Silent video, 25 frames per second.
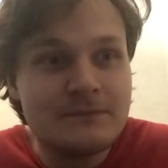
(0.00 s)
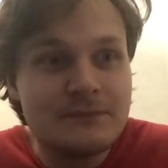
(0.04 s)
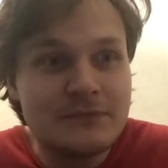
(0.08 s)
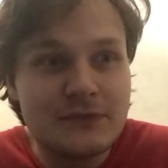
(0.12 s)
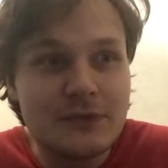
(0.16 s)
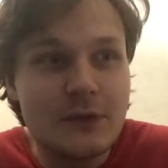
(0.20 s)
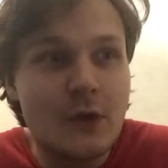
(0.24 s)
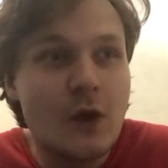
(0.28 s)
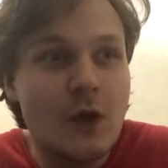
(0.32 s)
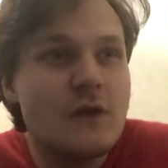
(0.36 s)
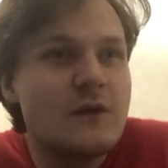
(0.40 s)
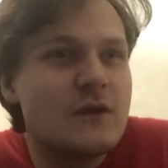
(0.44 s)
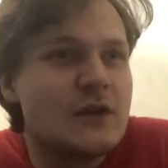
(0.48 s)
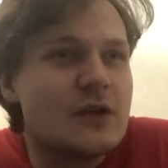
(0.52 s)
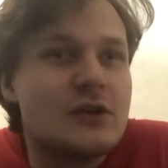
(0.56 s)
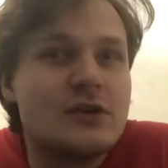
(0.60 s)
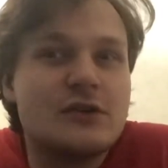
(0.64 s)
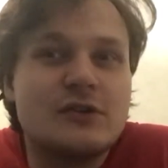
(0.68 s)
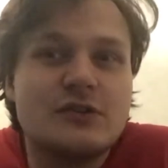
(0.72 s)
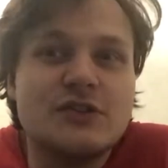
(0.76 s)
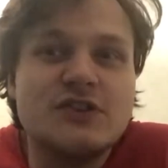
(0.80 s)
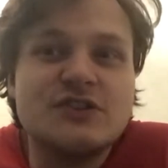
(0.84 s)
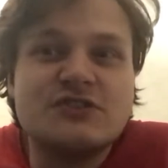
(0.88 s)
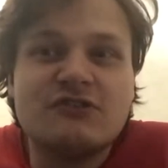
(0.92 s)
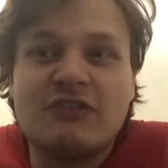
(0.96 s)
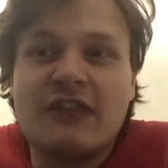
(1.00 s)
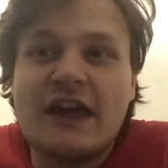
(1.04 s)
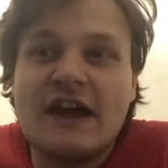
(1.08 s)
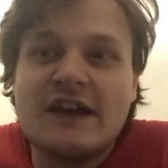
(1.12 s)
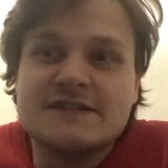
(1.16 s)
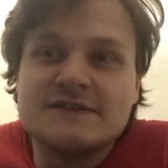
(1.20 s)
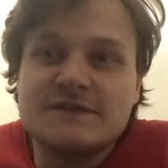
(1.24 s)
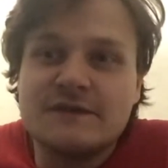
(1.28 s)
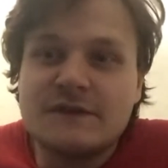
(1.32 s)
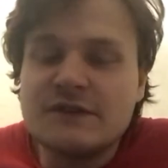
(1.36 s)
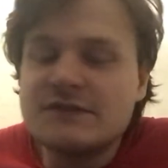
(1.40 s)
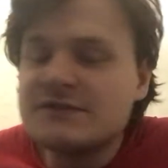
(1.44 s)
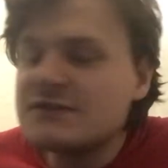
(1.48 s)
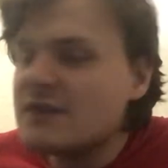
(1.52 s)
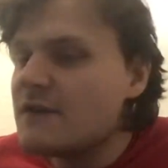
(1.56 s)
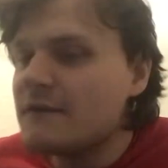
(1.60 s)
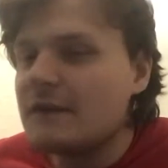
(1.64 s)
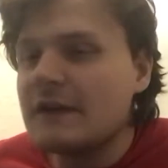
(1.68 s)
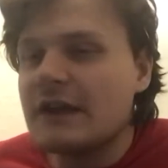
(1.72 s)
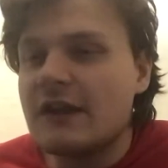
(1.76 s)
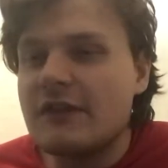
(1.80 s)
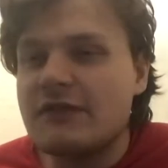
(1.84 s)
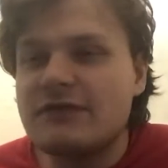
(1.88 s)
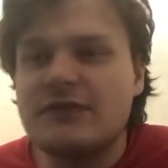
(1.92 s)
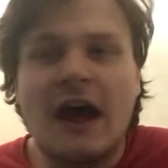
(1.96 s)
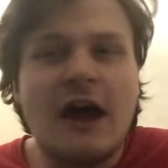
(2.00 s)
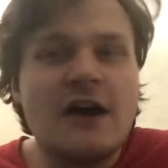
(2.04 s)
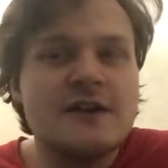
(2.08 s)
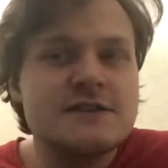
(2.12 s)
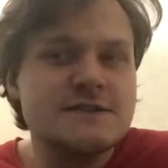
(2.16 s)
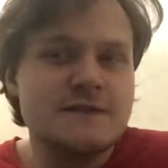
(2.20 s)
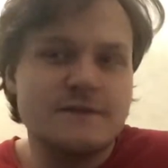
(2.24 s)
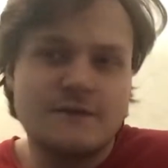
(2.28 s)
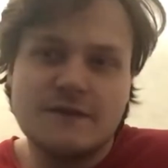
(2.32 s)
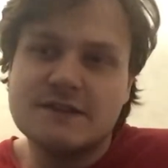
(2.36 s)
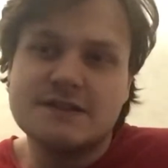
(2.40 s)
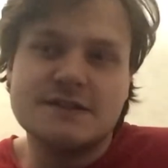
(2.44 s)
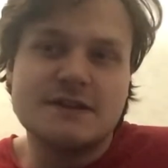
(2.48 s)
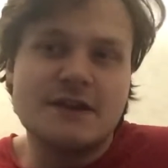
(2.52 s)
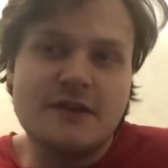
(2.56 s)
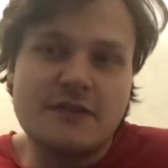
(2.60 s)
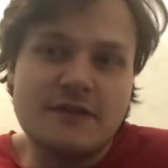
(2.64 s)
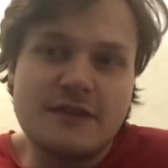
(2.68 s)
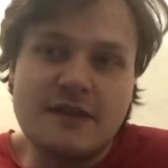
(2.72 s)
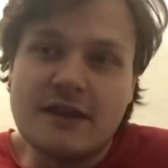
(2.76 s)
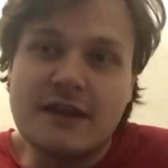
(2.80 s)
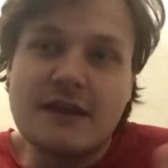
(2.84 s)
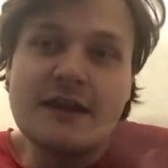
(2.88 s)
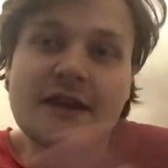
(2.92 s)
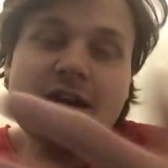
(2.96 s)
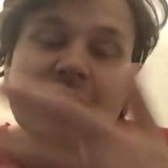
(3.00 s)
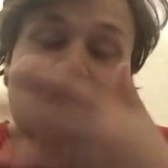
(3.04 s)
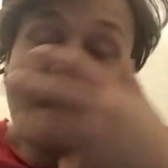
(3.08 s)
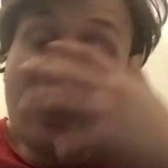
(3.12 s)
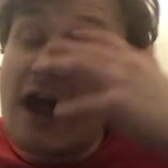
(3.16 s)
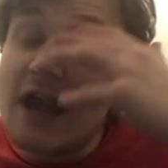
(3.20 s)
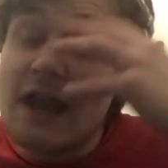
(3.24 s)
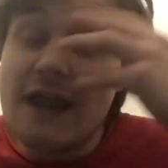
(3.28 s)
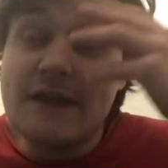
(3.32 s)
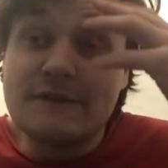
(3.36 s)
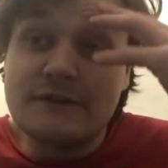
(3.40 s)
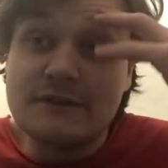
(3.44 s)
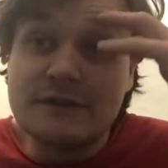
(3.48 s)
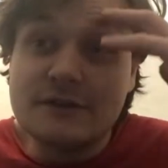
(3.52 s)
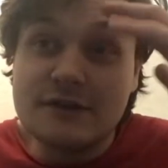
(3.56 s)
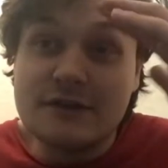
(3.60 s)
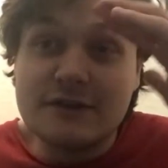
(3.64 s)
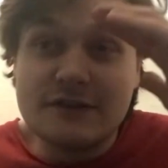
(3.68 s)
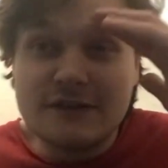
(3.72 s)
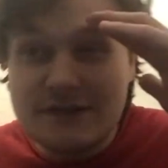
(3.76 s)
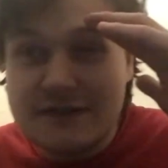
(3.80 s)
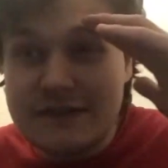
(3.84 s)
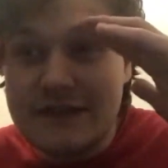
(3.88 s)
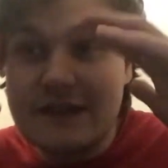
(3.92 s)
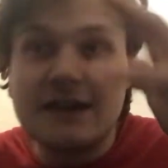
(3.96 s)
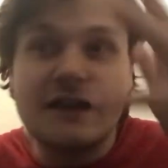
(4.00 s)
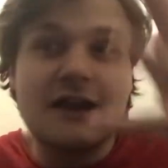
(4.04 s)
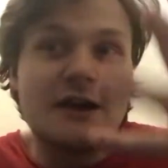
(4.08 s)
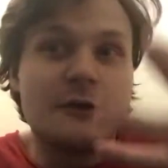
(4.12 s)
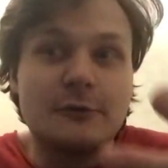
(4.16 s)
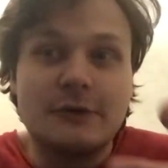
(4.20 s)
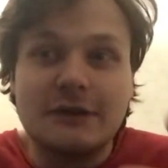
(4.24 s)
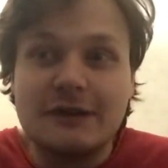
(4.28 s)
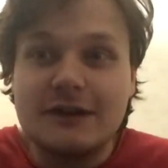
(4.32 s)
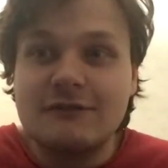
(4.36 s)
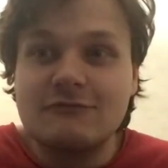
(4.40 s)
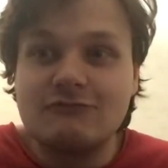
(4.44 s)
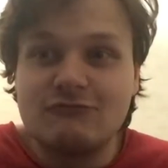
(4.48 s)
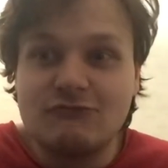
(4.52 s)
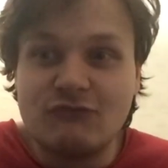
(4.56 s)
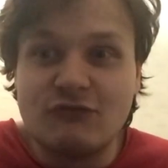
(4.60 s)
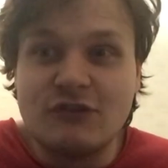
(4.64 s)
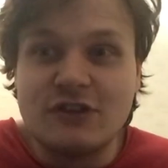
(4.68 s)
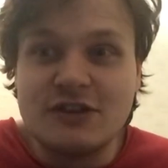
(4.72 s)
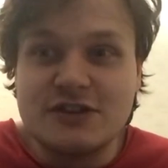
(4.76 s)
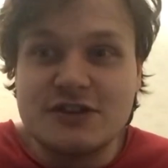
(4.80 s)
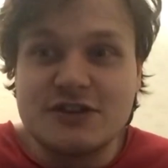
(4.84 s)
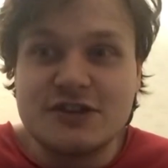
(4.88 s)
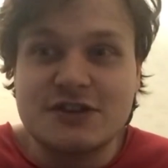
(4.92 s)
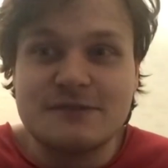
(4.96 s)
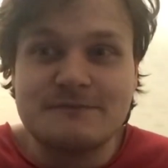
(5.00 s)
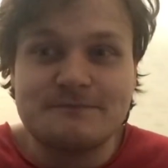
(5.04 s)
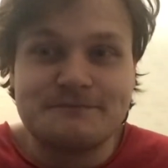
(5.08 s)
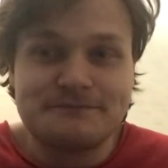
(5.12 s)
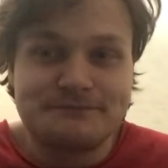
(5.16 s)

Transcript: Not even 100,000 views, not even 1,000 views, I don't think I'd ever think I would reach.